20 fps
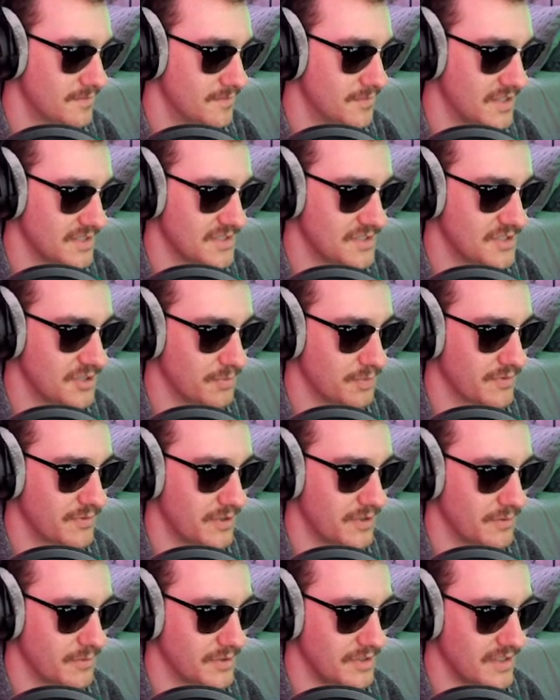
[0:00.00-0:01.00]
but it's super
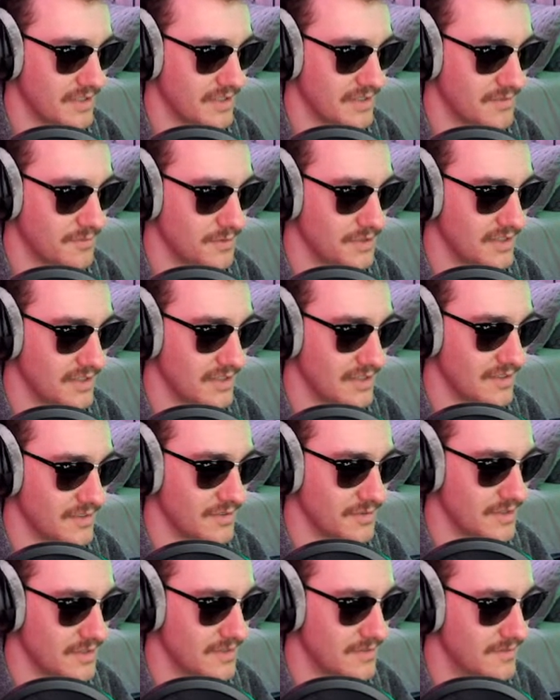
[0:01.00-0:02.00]
fun when you get
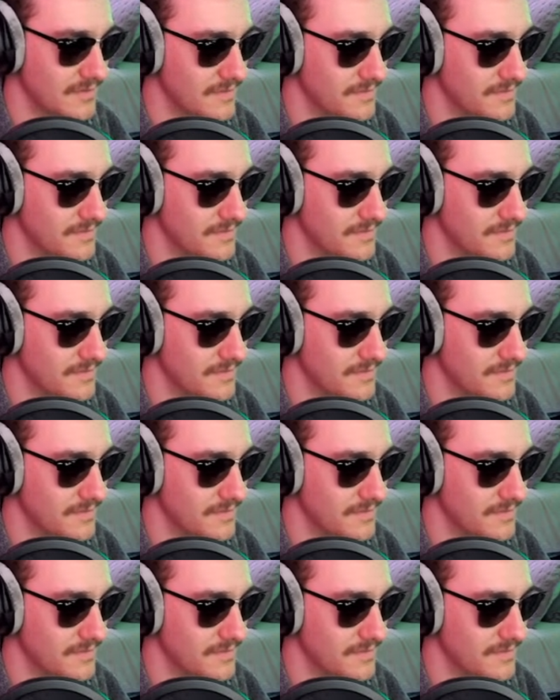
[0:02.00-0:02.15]
into it.